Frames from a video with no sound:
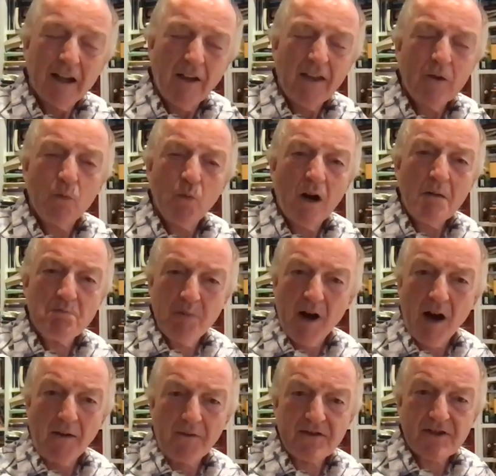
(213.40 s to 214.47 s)
I think wine
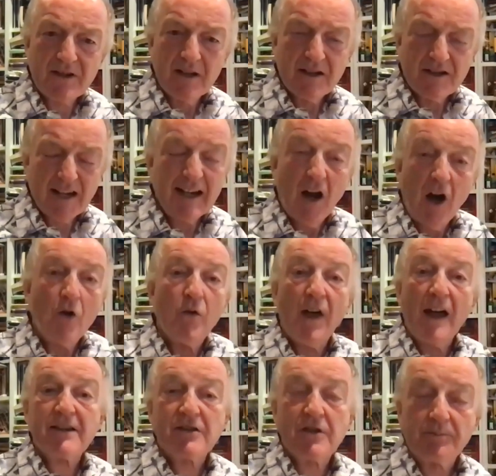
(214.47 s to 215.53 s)
buffs say, oh,
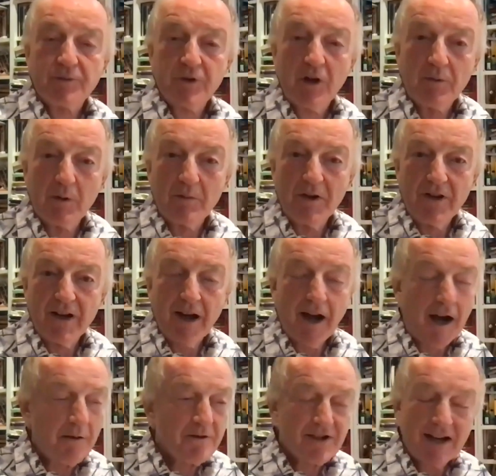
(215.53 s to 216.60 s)
that's the problem with it. I
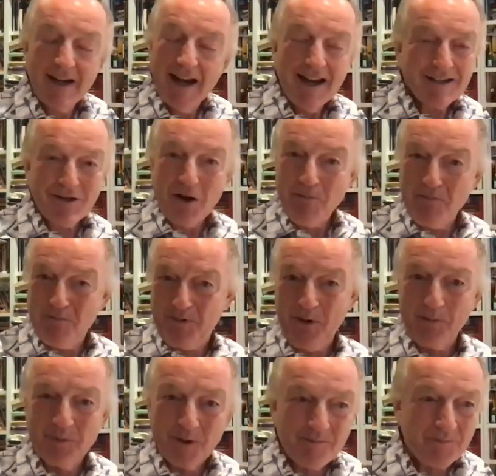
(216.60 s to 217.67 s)
would say it's not a
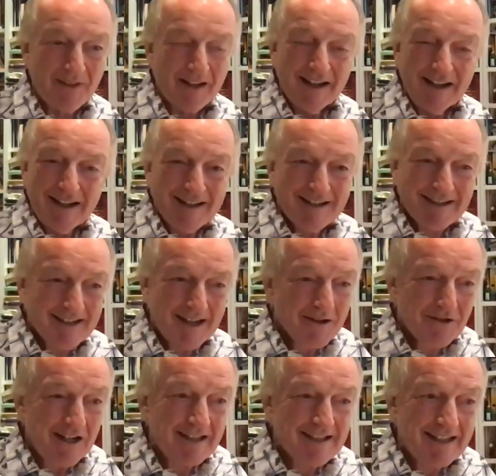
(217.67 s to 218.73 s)
problem. A
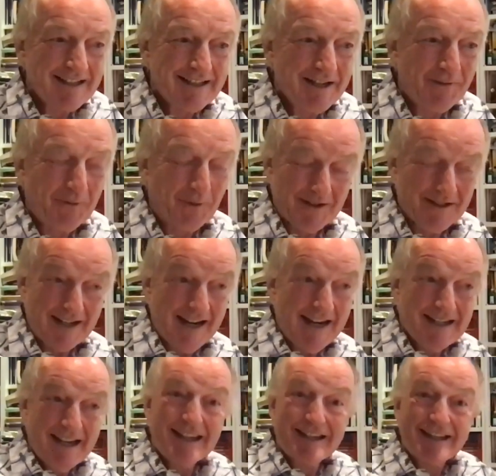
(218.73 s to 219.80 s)
tasting difference is
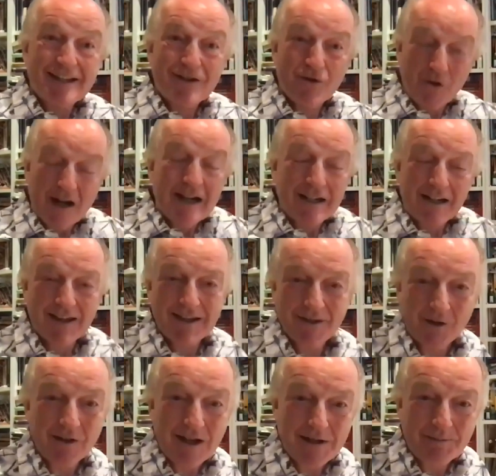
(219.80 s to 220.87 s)
its strength,
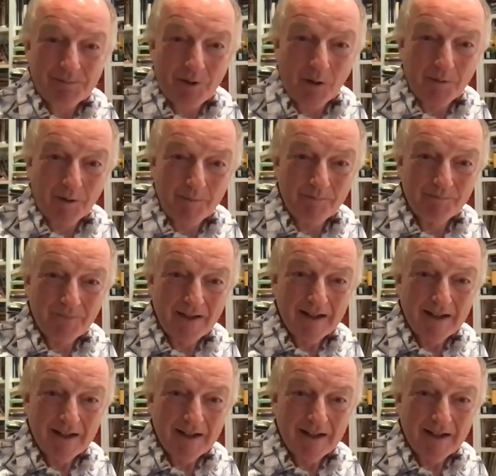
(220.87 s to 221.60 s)
not its problem.